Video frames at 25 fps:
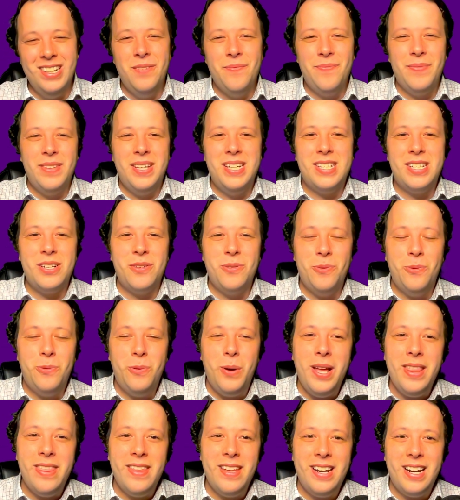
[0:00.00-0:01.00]
So
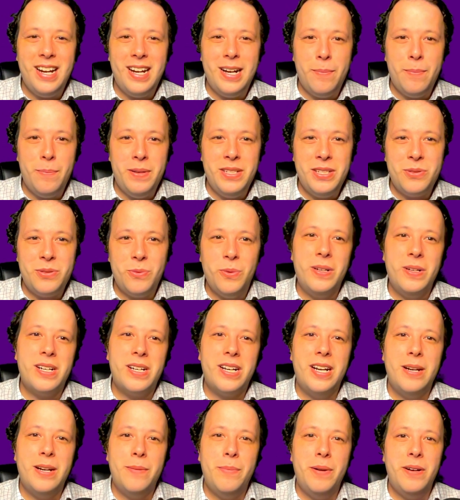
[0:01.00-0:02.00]
when that happens, what kind
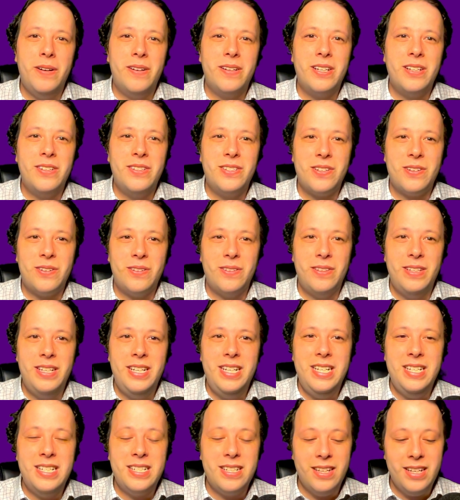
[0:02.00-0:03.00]
of molecules are
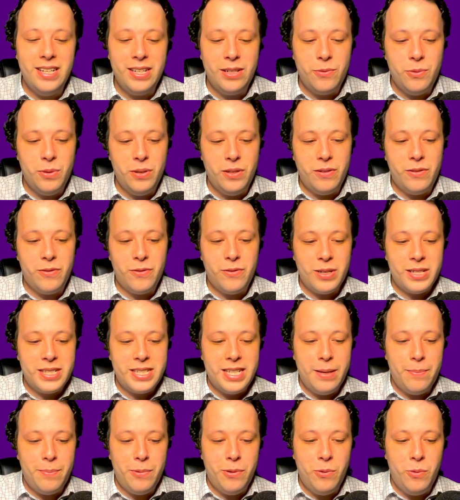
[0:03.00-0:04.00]
these like? Well, for
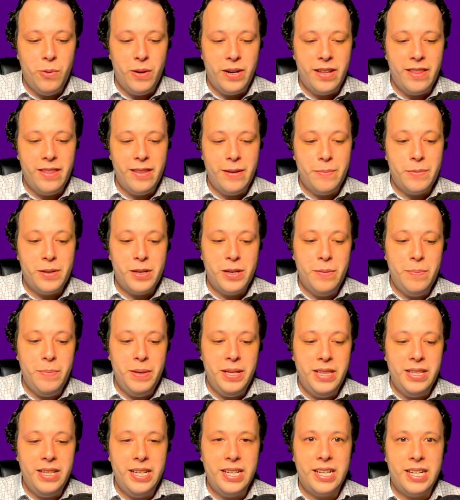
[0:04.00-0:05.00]
example, one of them could be
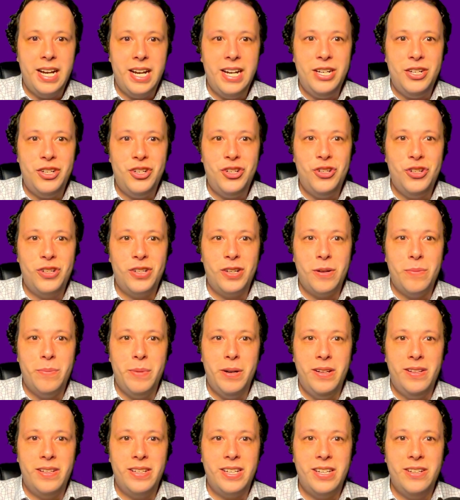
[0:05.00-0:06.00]
like a sugar
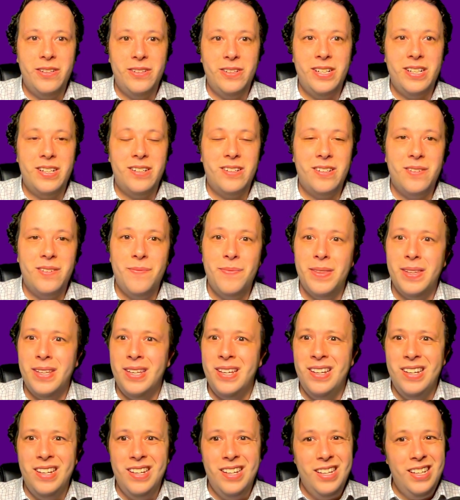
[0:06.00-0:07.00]
molecule here.
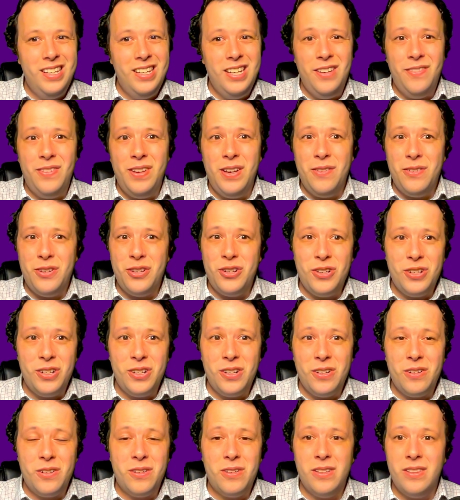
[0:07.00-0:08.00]
If you have
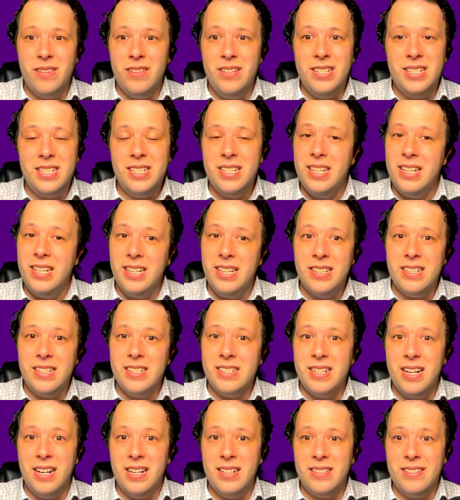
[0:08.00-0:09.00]
sugar, this thing does
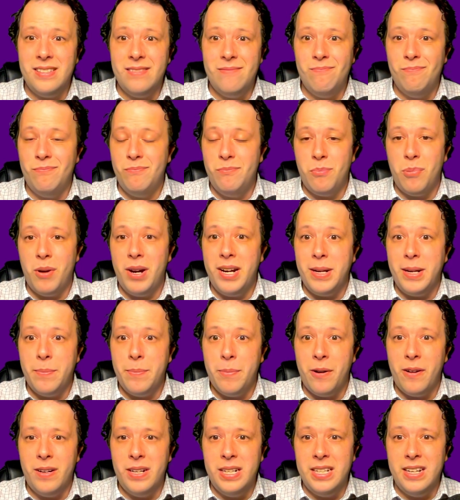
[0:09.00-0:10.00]
not break
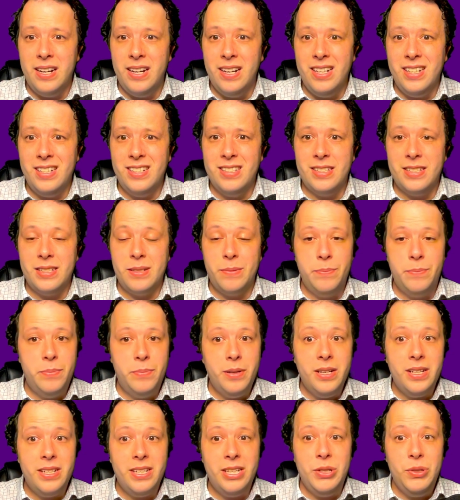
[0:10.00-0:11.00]
apart into ions,
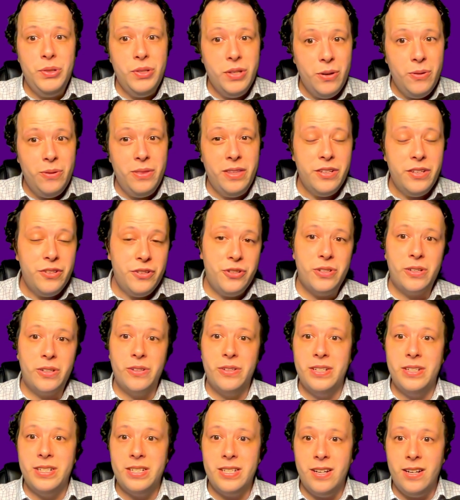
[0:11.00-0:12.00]
but you know that sugar
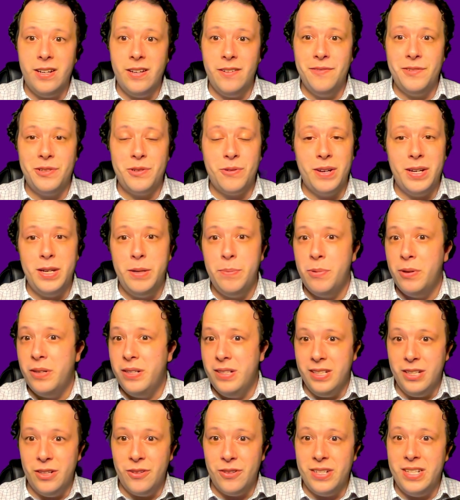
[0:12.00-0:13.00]
dissolves, right? You put in
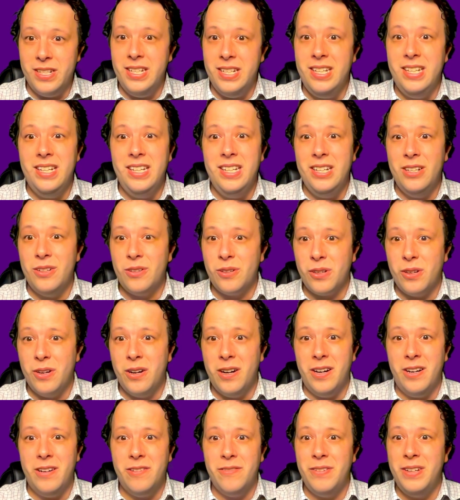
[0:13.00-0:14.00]
your tea, your
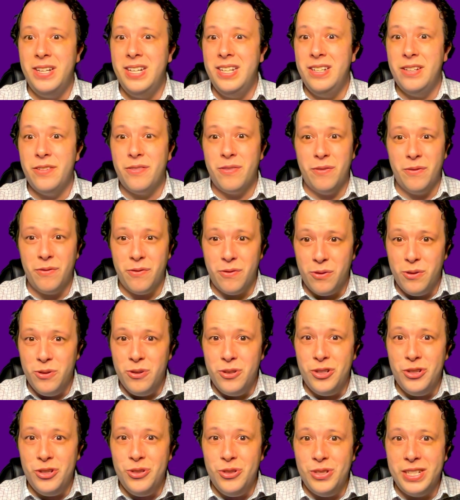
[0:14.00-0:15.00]
coffee, different fruit
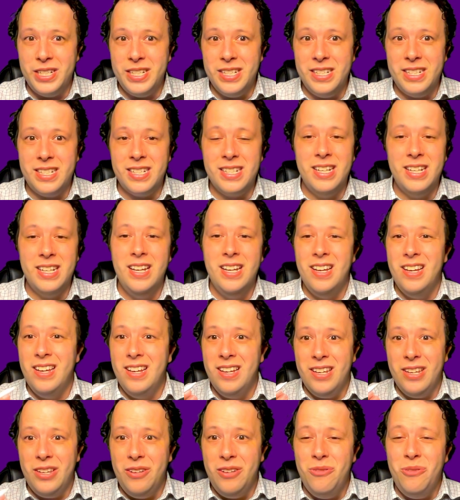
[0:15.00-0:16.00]
juices.
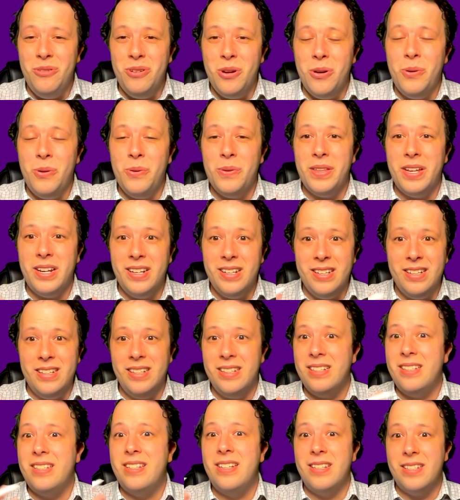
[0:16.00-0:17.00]
You know that it
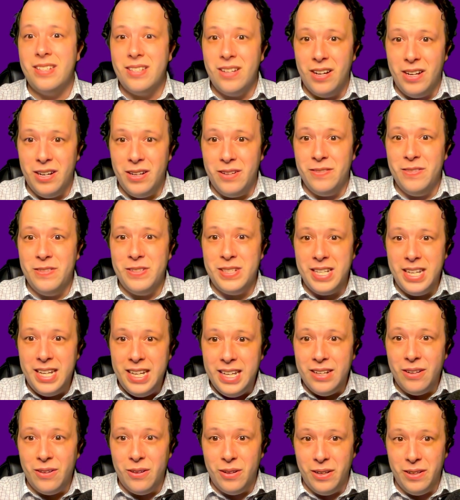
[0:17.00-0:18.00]
dissolves in
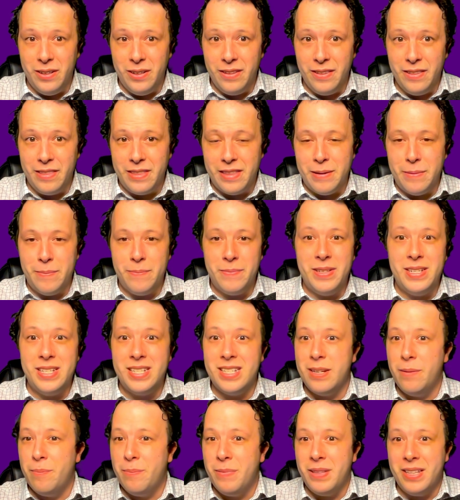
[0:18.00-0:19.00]
all of them. It's
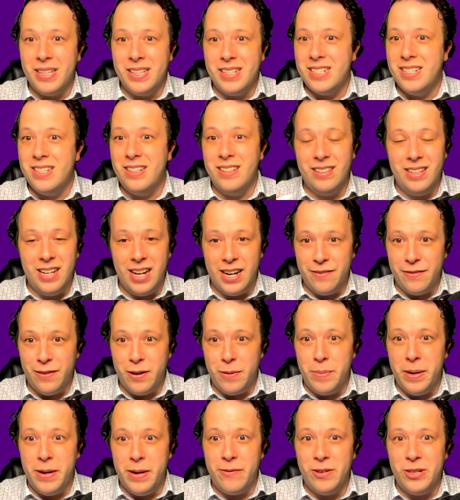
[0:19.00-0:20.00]
something that's in a lot of our
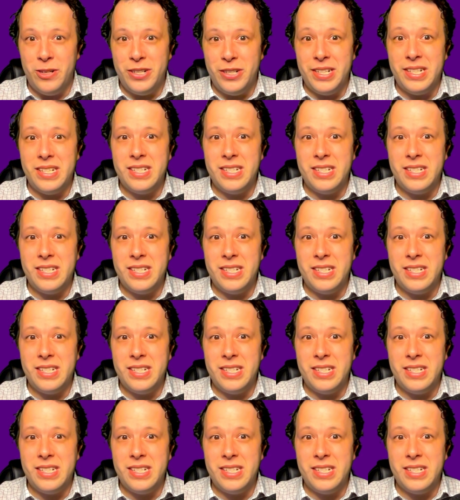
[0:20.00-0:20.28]
beverages.